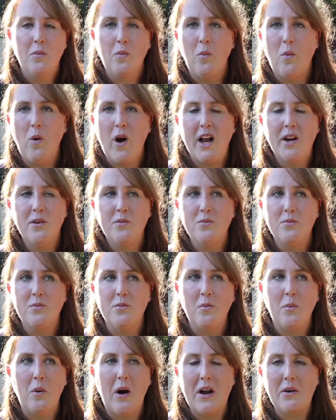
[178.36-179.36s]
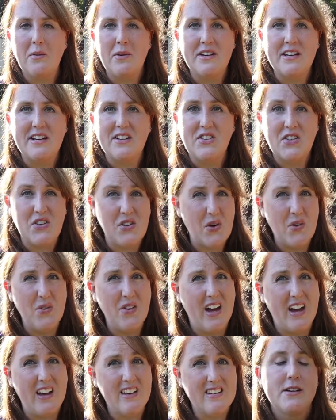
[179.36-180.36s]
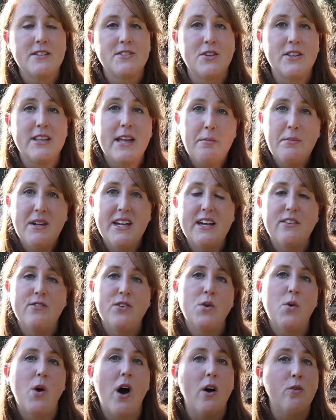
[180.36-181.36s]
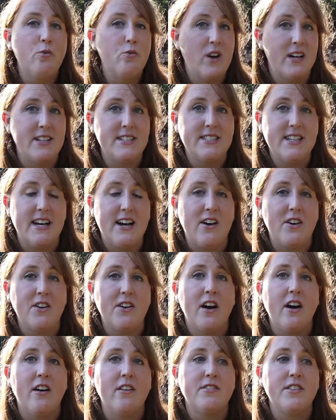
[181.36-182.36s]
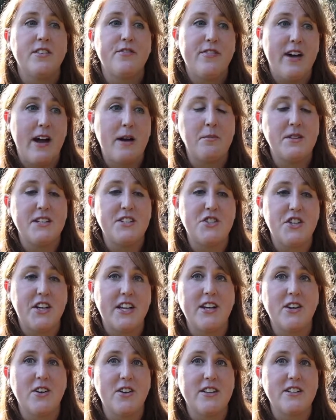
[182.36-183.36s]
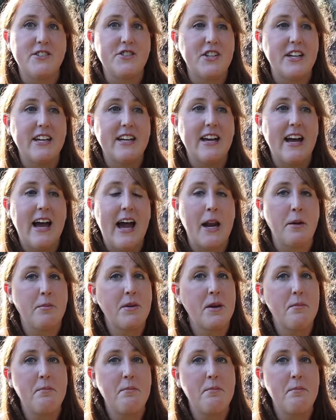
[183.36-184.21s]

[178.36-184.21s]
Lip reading: why do I need to know that? So let me give you a rundown of the family genealogy, and I'm going to